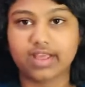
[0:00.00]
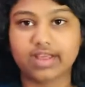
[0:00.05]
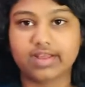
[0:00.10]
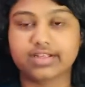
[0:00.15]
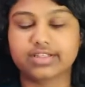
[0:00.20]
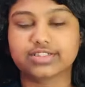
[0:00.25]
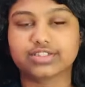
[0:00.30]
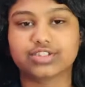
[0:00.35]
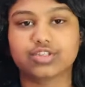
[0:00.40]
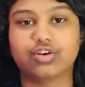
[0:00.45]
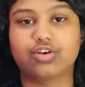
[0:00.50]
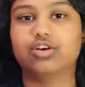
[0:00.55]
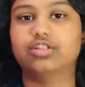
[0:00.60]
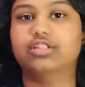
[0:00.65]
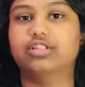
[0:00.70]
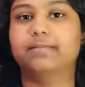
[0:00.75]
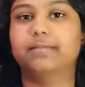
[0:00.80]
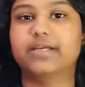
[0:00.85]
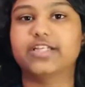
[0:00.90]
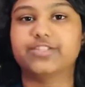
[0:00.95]
So
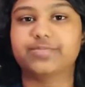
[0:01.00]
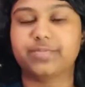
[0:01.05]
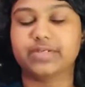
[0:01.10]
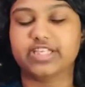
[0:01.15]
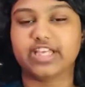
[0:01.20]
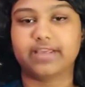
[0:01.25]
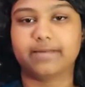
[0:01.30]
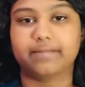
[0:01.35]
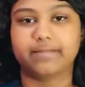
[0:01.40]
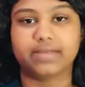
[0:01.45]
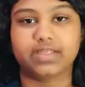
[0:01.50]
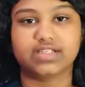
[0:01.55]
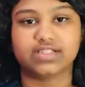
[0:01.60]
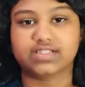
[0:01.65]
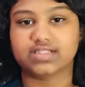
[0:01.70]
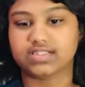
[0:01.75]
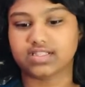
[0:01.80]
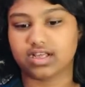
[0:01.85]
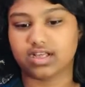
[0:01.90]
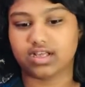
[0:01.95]
the
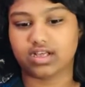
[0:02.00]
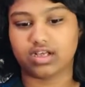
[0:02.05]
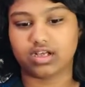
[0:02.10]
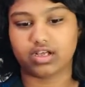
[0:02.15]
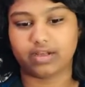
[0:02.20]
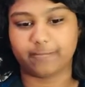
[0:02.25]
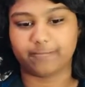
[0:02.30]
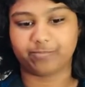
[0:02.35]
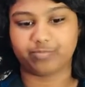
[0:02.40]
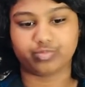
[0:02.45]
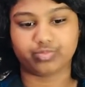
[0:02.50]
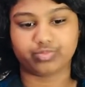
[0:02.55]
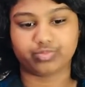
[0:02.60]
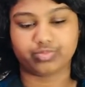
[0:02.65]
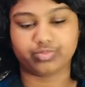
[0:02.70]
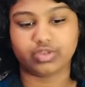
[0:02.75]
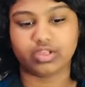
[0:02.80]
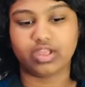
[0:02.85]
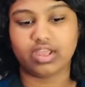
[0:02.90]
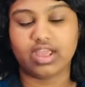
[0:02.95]
Mesopotamians
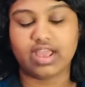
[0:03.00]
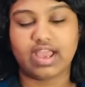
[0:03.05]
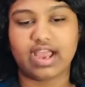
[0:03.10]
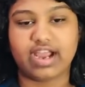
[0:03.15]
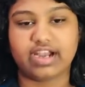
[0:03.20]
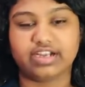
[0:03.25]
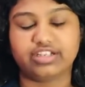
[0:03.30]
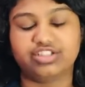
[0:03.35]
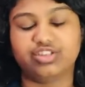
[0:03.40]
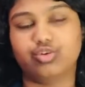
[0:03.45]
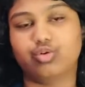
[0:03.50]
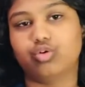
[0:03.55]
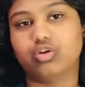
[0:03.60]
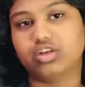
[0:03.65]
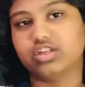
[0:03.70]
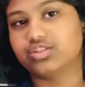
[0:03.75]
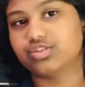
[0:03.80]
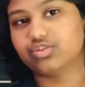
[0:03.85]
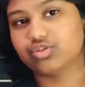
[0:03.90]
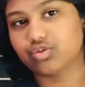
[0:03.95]
had the
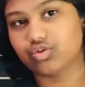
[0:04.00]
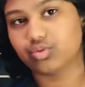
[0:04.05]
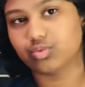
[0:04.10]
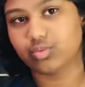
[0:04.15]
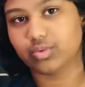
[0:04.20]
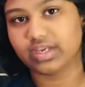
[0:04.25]
oldest known